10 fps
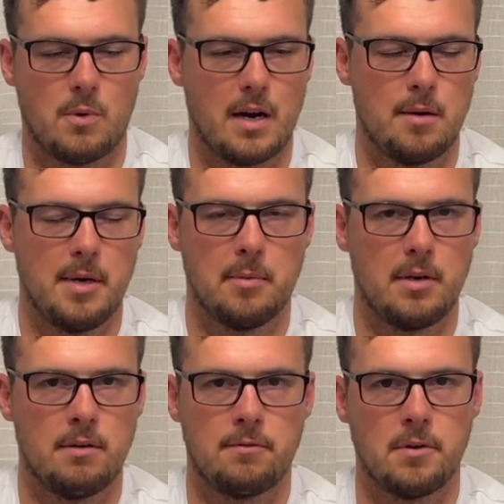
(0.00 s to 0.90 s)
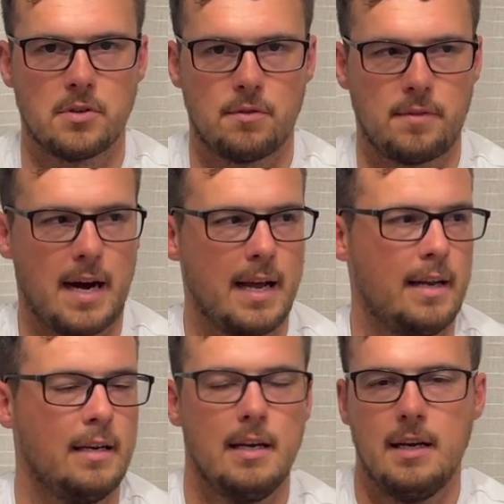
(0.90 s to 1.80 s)
Wanted to be able to diversify
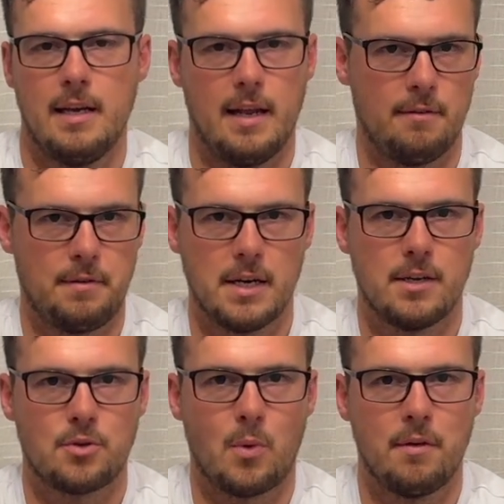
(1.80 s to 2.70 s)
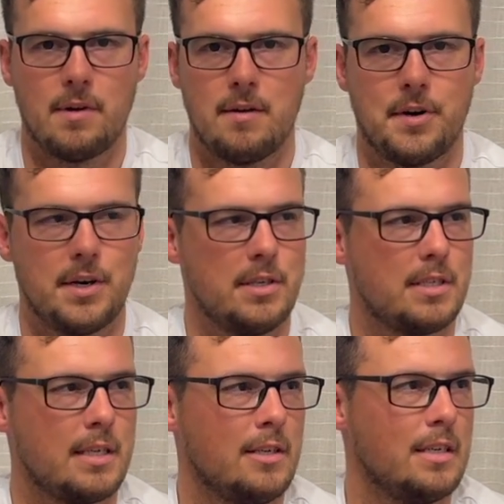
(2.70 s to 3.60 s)
it, and I figured 2500
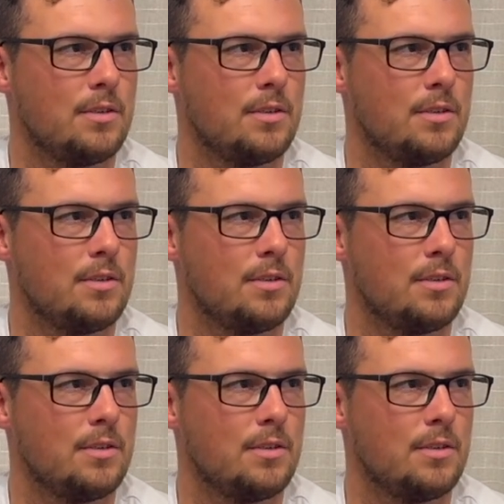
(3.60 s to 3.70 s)
series